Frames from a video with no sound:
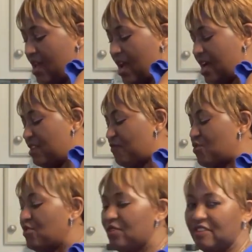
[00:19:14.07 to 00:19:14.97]
And if you
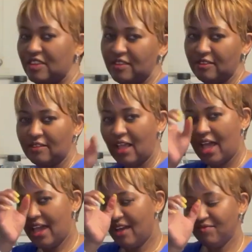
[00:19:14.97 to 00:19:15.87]
notice,
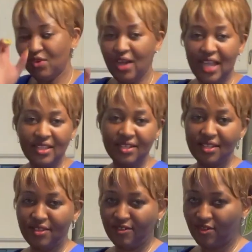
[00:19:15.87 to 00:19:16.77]
I have not added
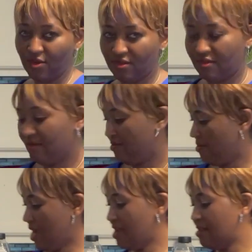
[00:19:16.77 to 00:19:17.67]
any salt,
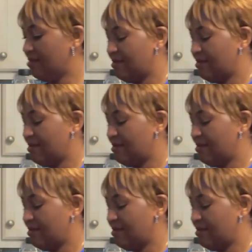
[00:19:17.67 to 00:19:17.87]
right?